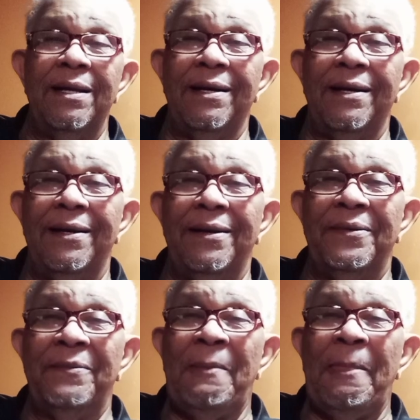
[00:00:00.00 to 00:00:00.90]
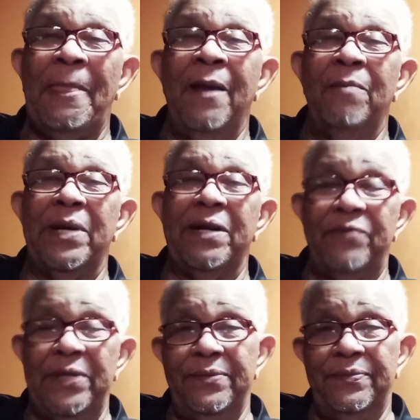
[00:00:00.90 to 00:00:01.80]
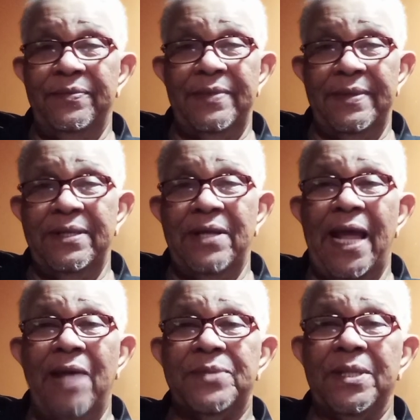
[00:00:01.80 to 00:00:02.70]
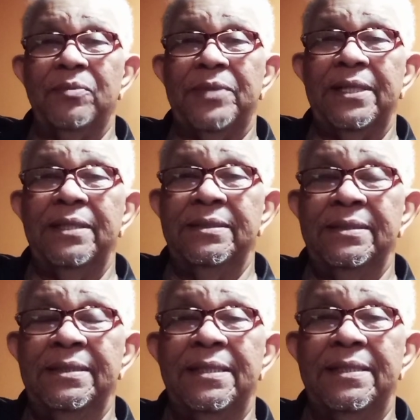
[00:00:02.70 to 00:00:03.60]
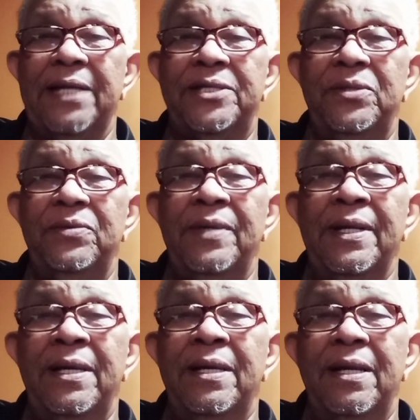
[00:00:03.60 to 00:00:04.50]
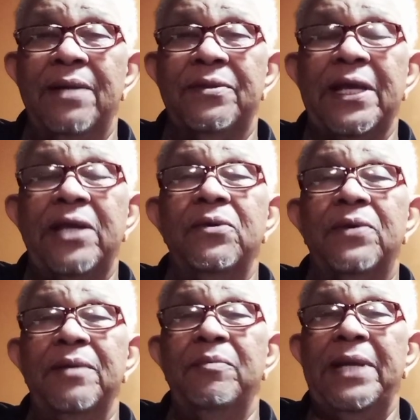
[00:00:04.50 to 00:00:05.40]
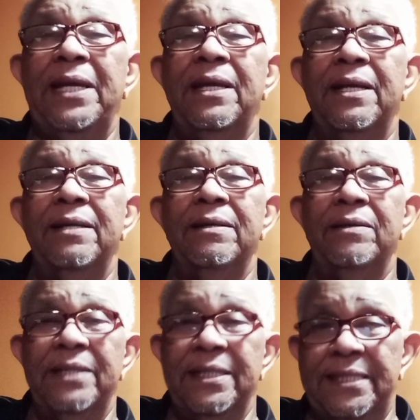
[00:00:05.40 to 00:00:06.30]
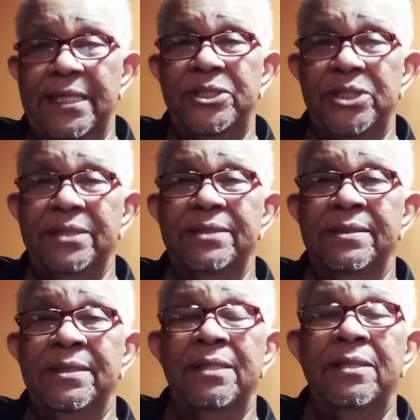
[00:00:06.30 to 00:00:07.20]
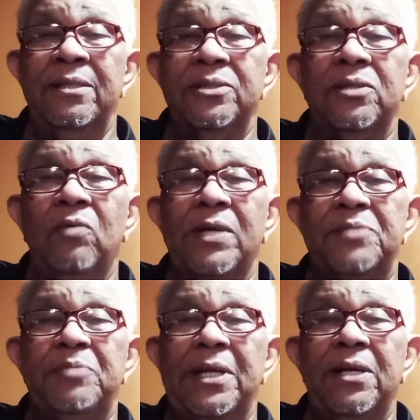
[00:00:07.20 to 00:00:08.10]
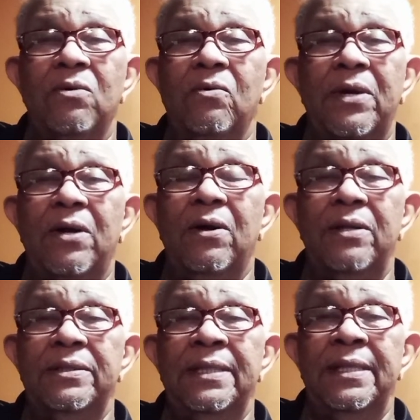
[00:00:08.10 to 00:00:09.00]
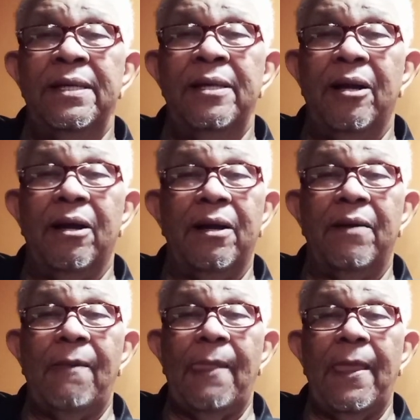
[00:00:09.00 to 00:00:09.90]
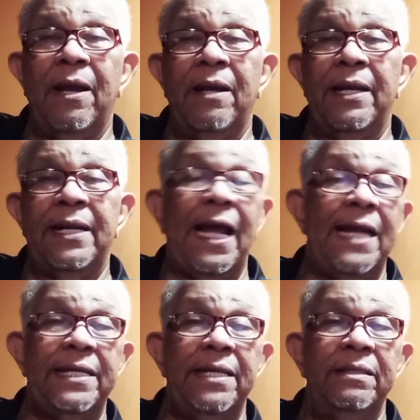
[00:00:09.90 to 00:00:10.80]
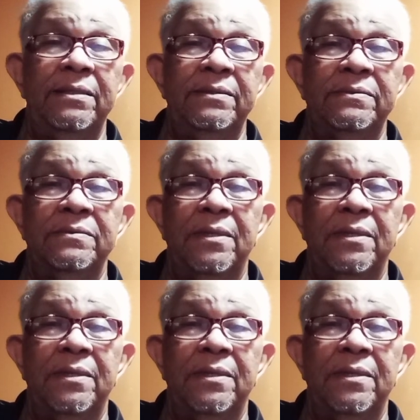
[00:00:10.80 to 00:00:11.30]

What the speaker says: But if you have something that you think you can be an addition to what's been going on, an idea,